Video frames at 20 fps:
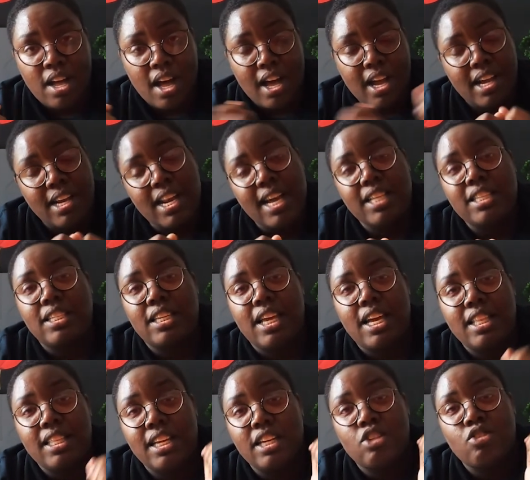I connected
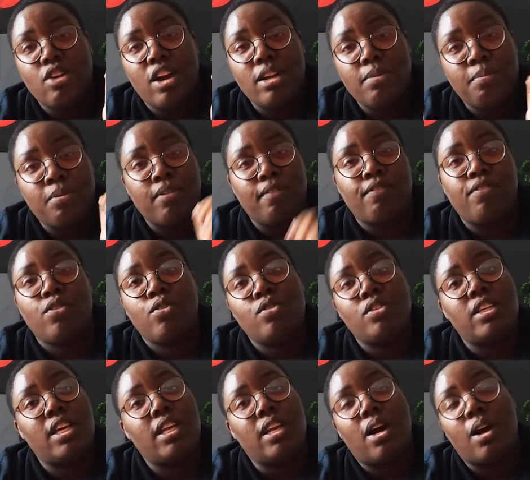it and then I tried to put the
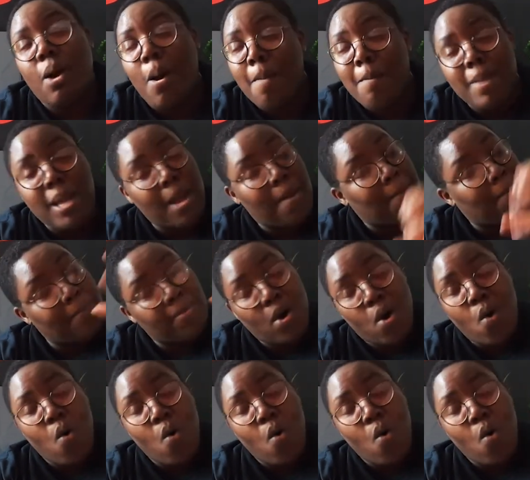fuse in, I got a big,